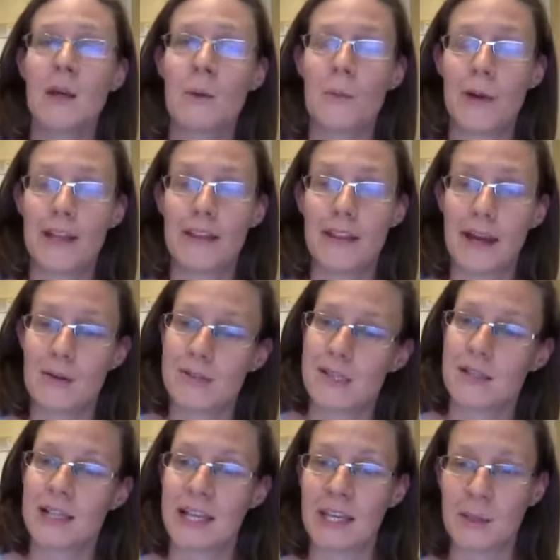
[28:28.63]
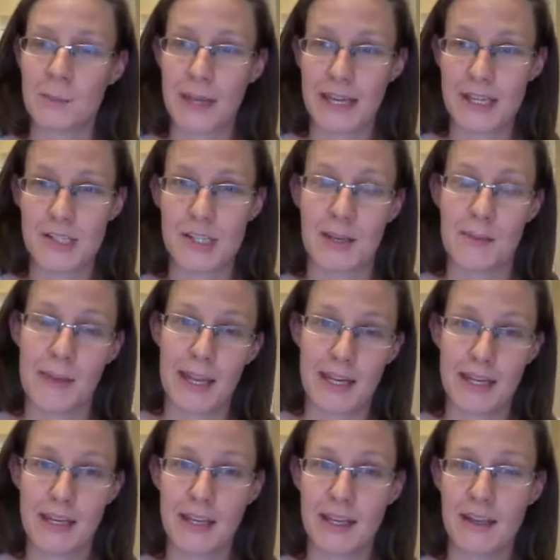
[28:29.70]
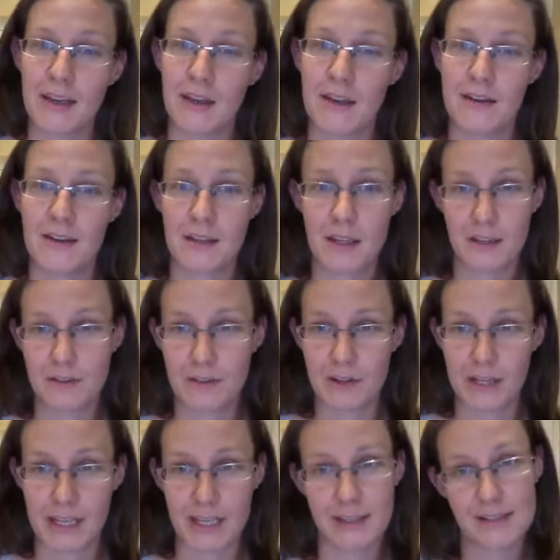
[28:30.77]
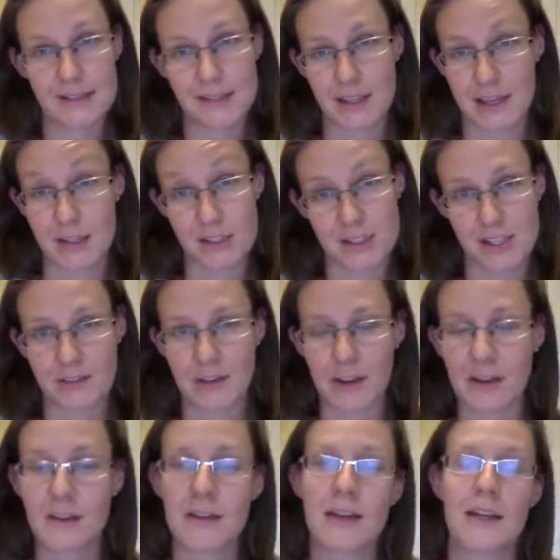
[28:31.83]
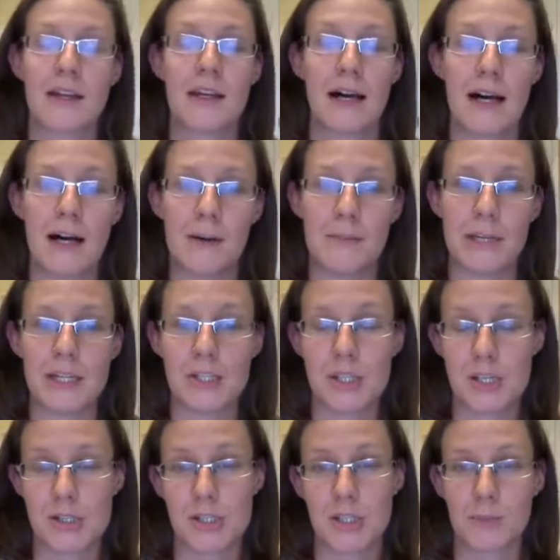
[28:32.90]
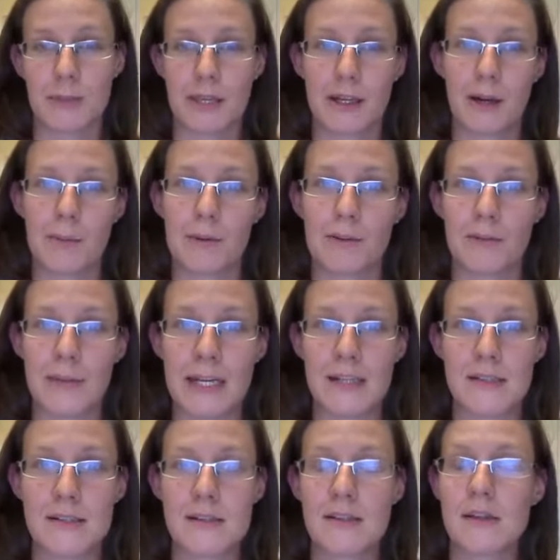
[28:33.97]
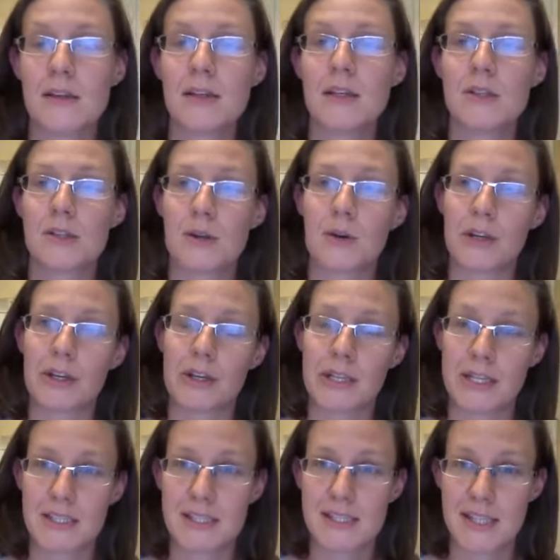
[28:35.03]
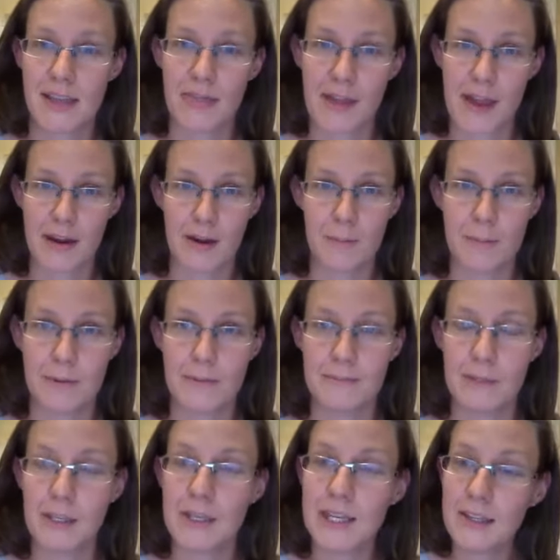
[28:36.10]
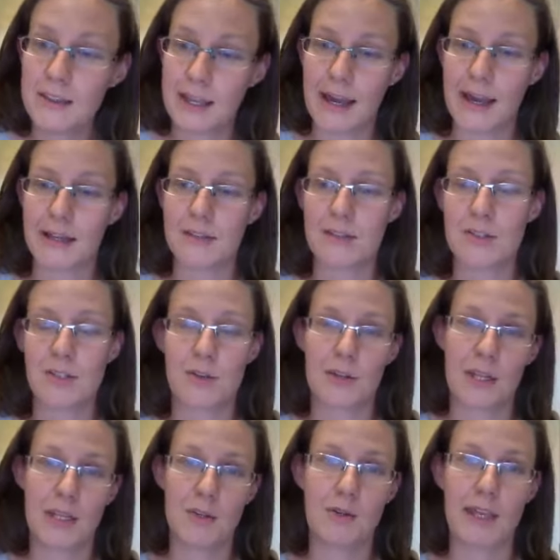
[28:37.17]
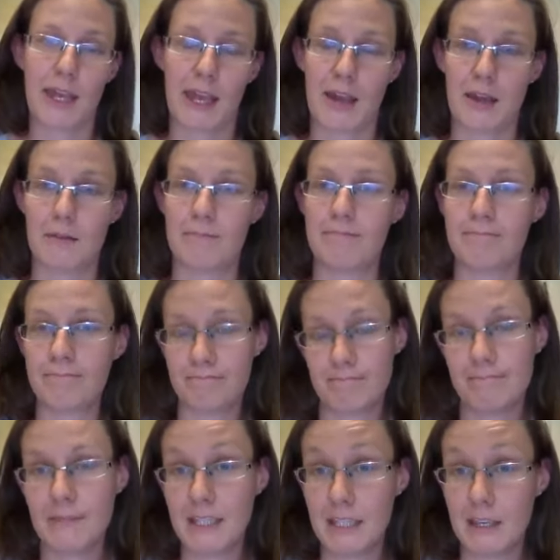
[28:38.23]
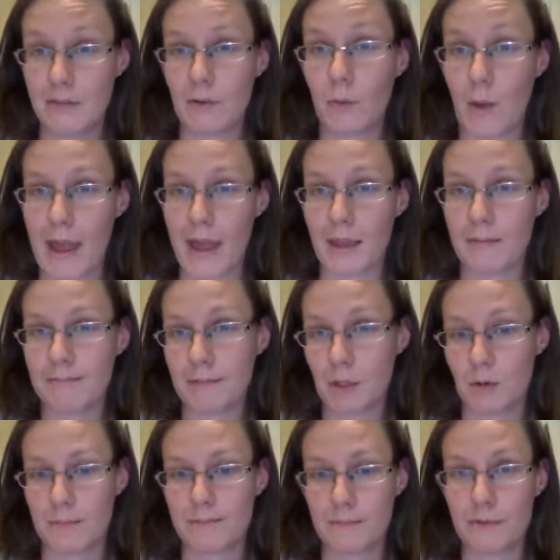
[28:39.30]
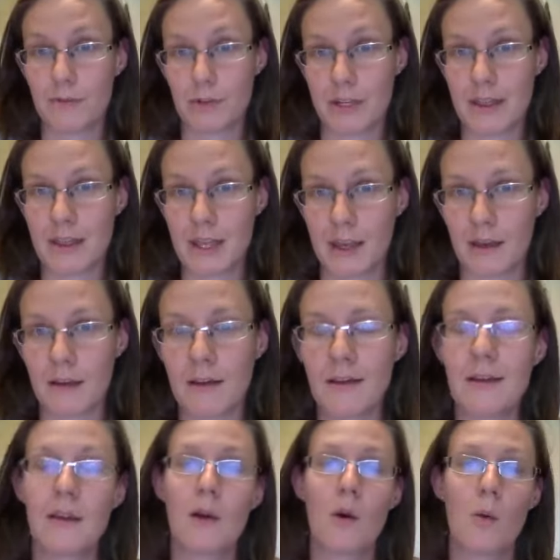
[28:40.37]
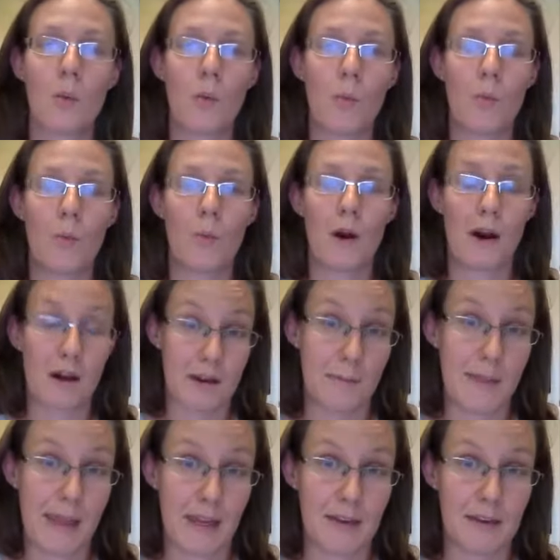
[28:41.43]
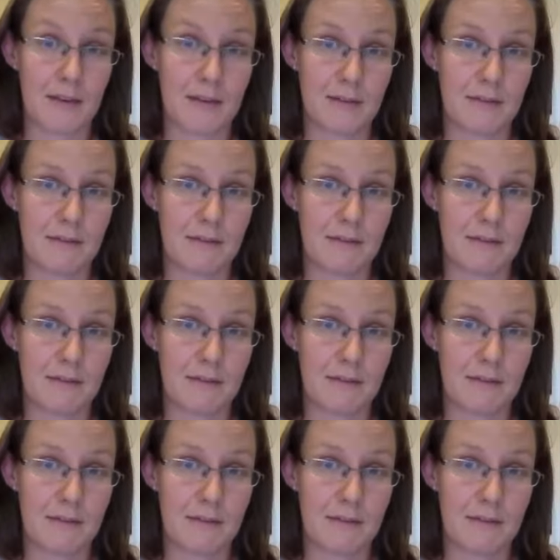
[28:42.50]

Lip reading: But that was a landing page. I made it in ConvertKit/Seva. It just took me a couple of minutes. So you're going to set that up. You need that so that you can give away your free thing automatically,